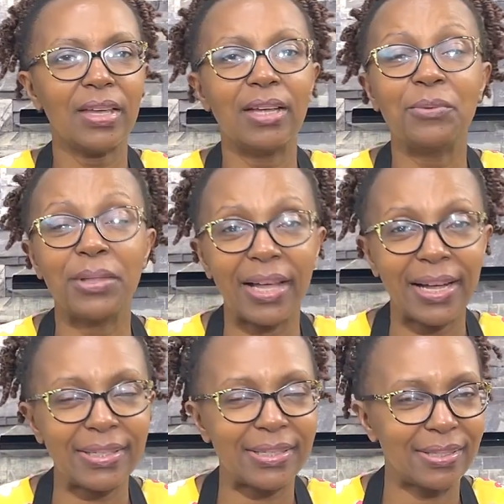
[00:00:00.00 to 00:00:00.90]
with
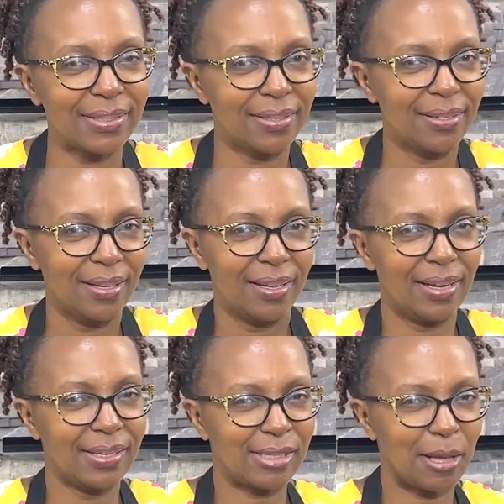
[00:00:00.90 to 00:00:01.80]
that,
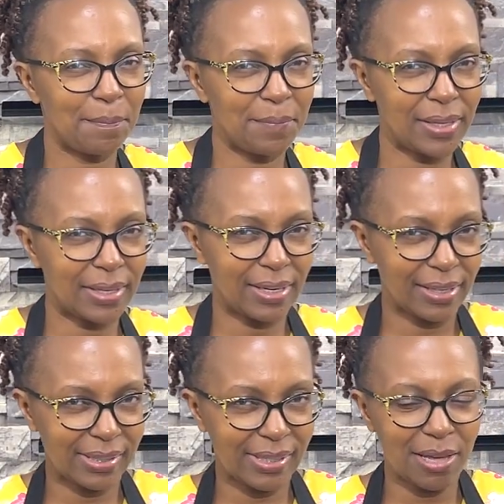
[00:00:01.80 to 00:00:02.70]
let's meet
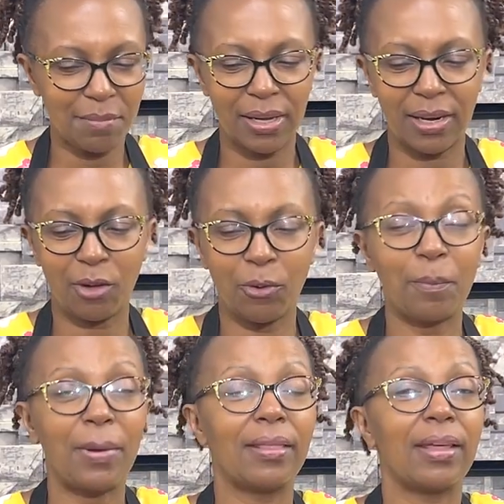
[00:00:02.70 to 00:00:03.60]
next time. And I hope
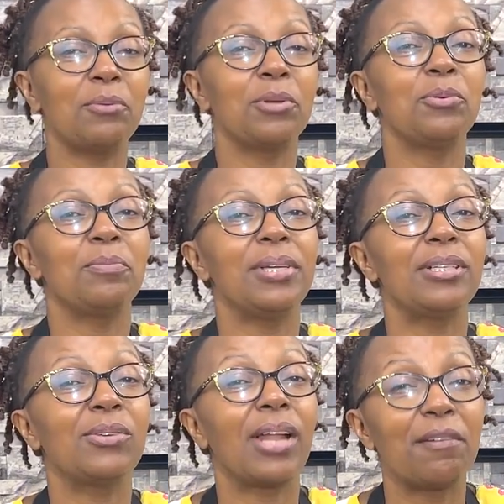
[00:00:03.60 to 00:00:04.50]
by then when we meet,
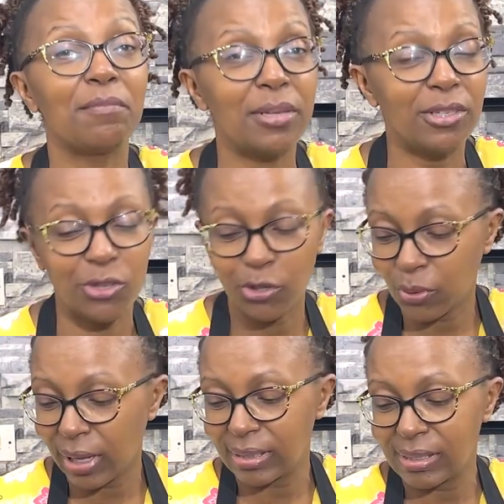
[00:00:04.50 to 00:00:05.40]
you'll have made your
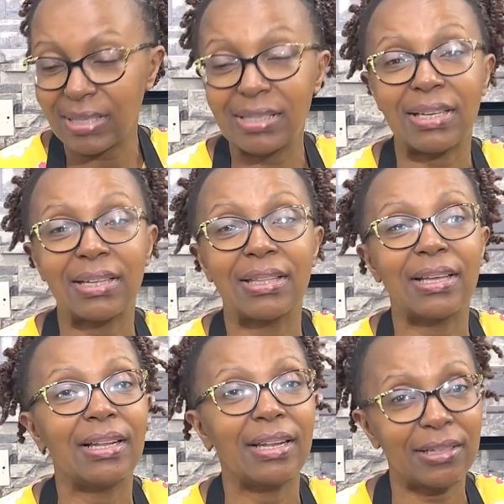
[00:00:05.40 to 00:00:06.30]
yogurt inside the
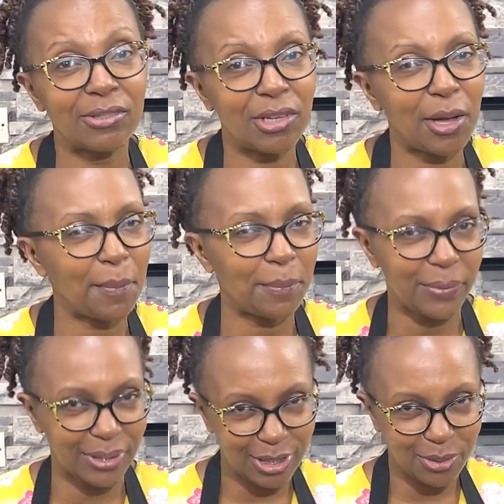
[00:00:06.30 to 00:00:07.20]
electric
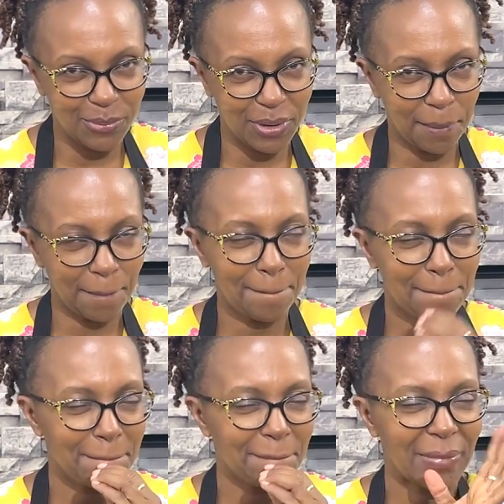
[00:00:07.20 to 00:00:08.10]
pressure cooker.
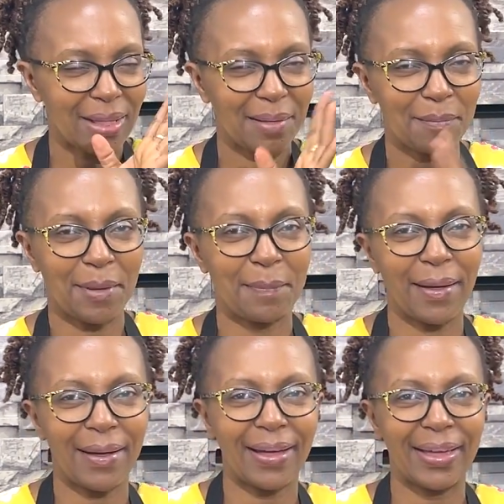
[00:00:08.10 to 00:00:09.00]
Bye-bye.